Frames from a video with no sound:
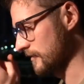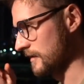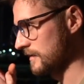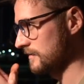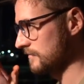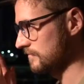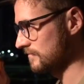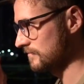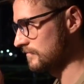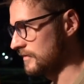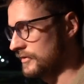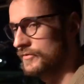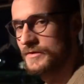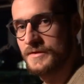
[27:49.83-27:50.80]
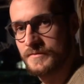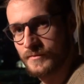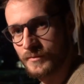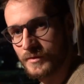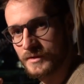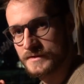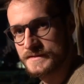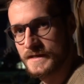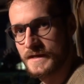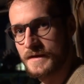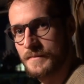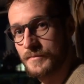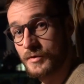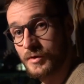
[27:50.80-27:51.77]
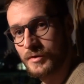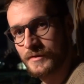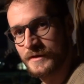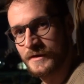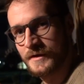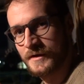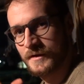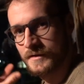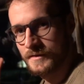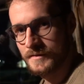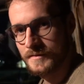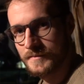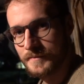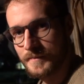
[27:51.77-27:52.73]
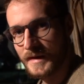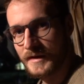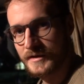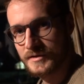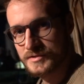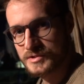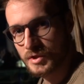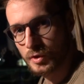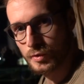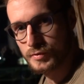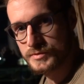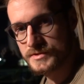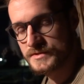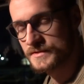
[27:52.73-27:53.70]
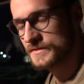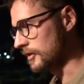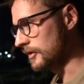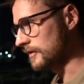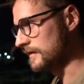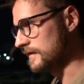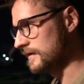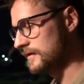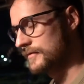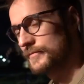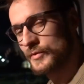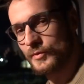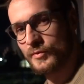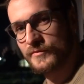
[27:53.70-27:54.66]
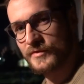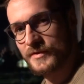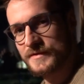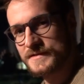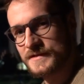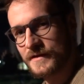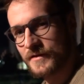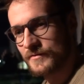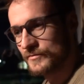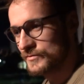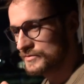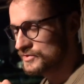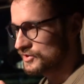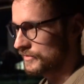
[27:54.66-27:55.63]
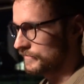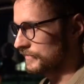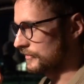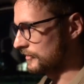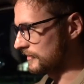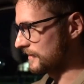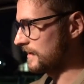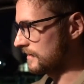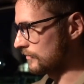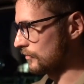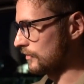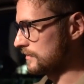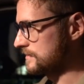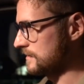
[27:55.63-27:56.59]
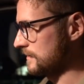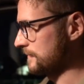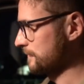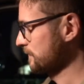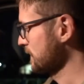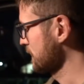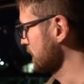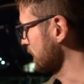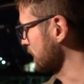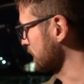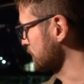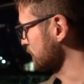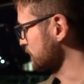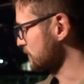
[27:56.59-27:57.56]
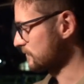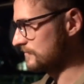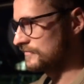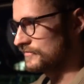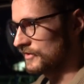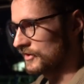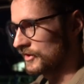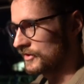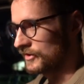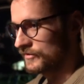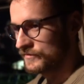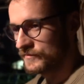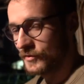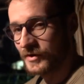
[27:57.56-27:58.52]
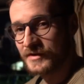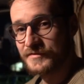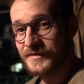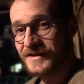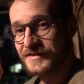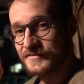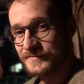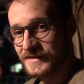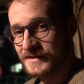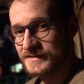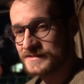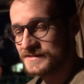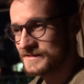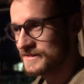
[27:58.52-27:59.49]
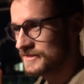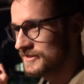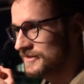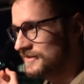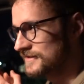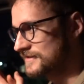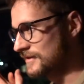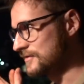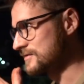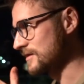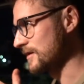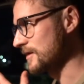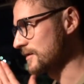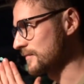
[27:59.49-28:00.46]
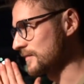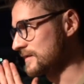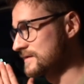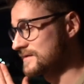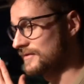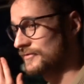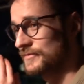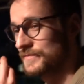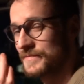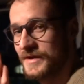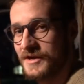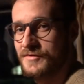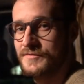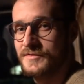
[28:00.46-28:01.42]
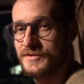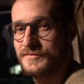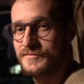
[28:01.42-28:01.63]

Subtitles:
Night. Brilliant, water tap, got there, barriers closed. Luckily, could pull over at the side of the road, jump out and get the water. And then we've driven for another 45 minutes down to another place that looked perfect